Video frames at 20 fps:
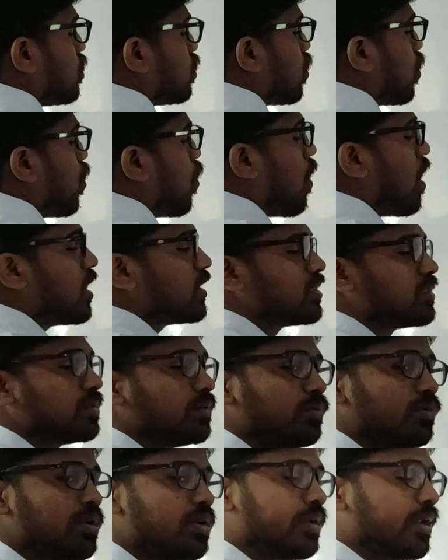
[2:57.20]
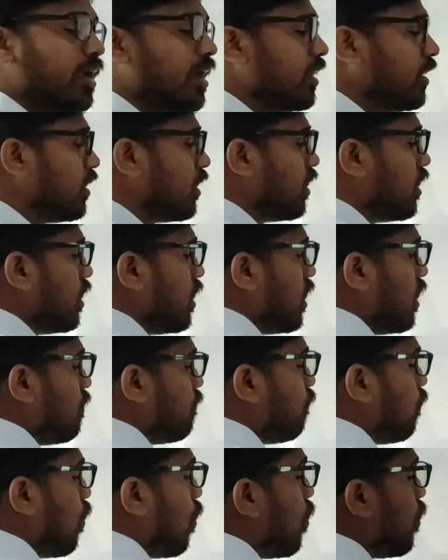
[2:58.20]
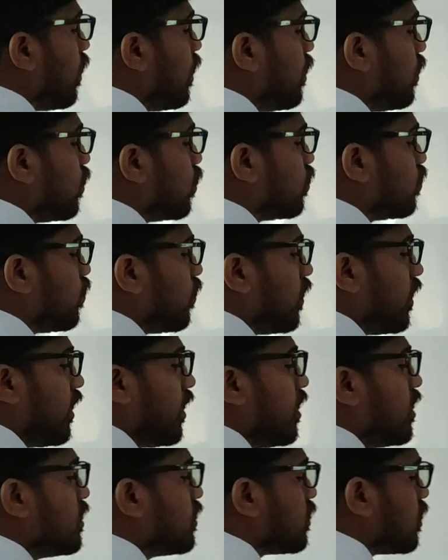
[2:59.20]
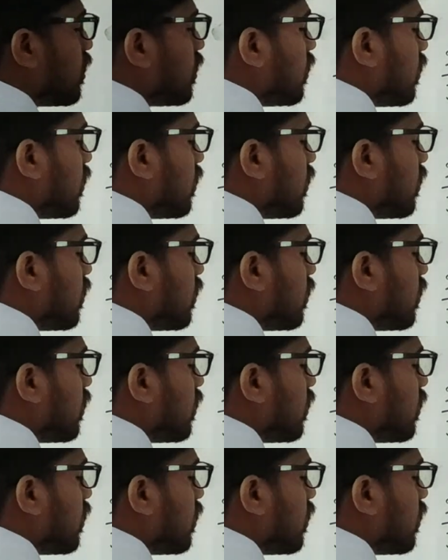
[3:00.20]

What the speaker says: So what will that? 4 into 3 is